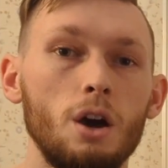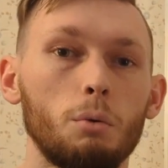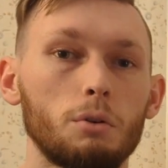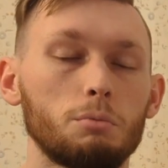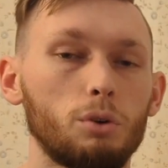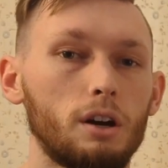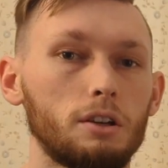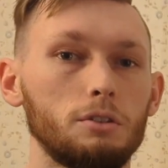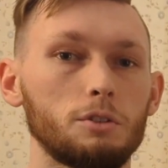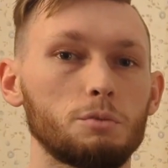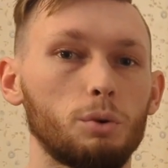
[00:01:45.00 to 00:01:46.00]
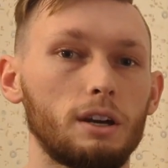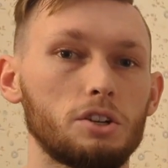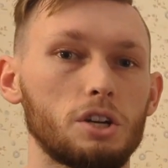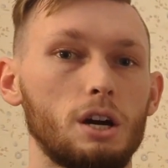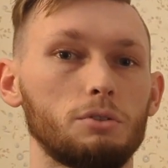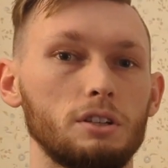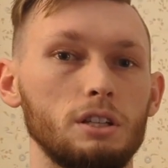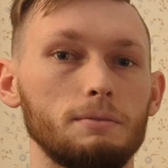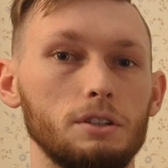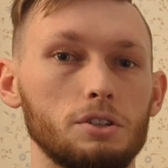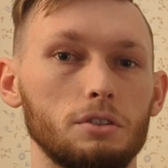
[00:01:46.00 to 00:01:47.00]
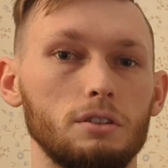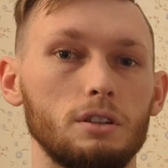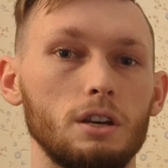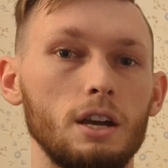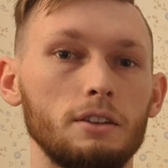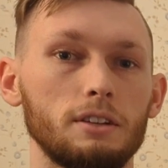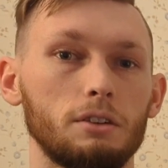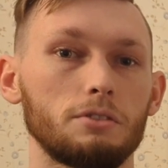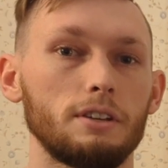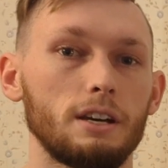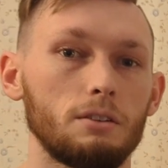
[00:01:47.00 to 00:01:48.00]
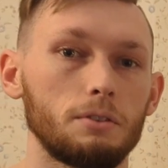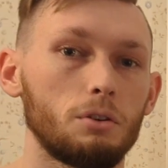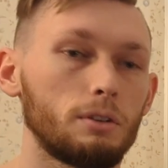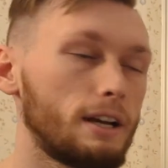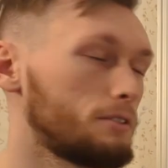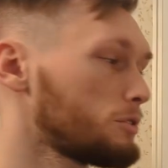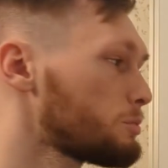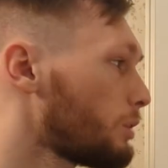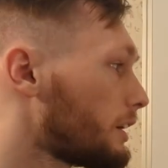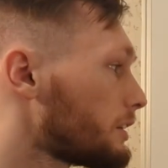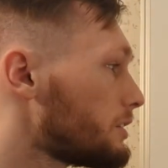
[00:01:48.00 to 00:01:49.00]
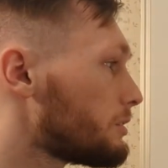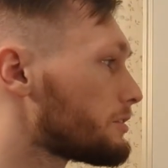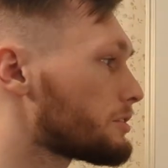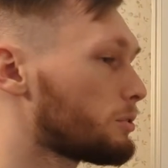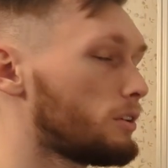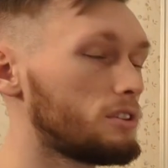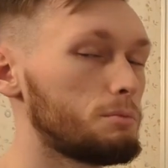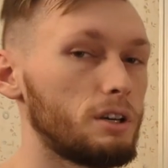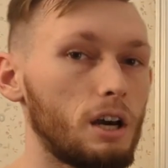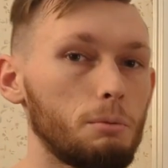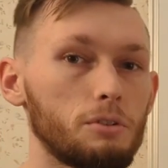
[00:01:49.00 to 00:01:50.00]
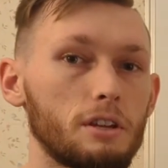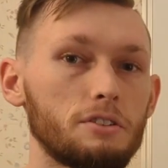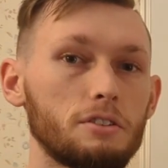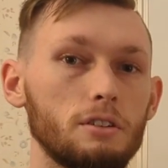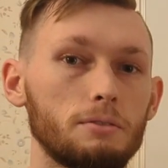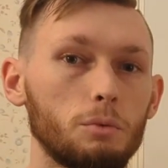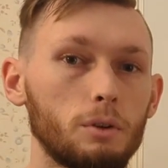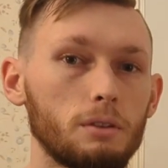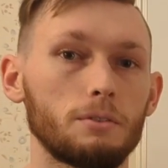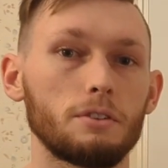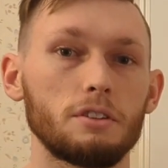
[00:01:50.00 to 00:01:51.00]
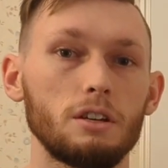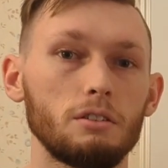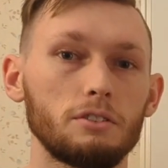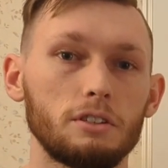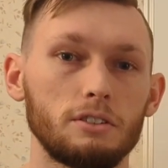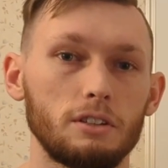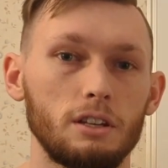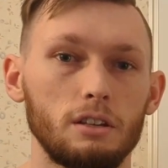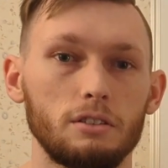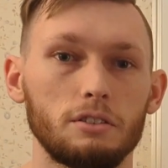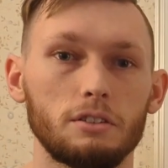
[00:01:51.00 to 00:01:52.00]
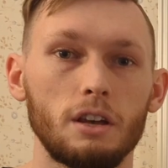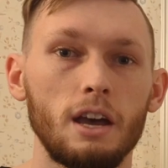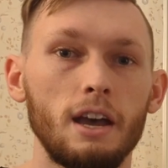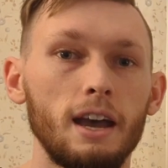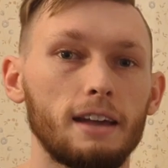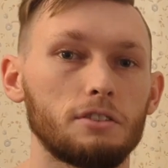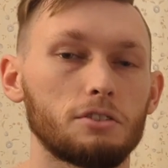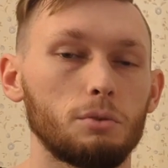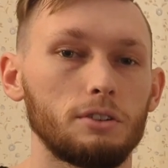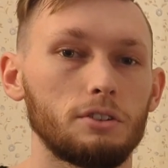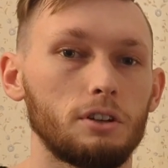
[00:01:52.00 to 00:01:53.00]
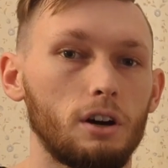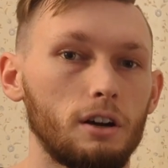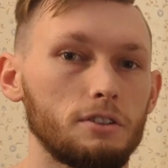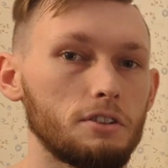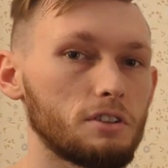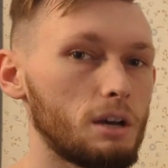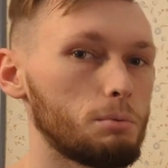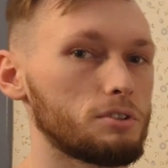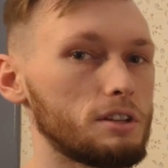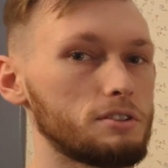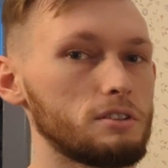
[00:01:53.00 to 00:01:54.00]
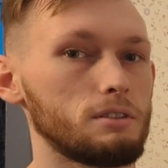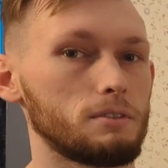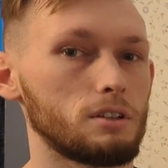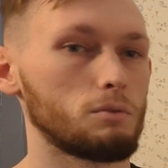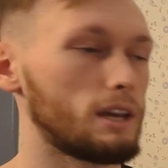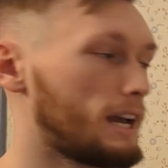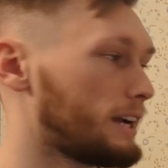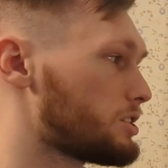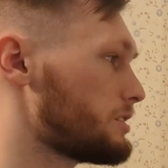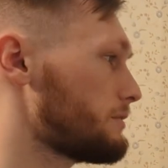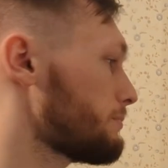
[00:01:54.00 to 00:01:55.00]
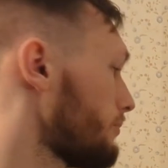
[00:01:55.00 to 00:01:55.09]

where the bronchioles branch out and eventually down to the alveoli. Those bronchioles are going to be hypersensitive to whatever this irritant is, and it's going to cause this hypersensitivity reaction.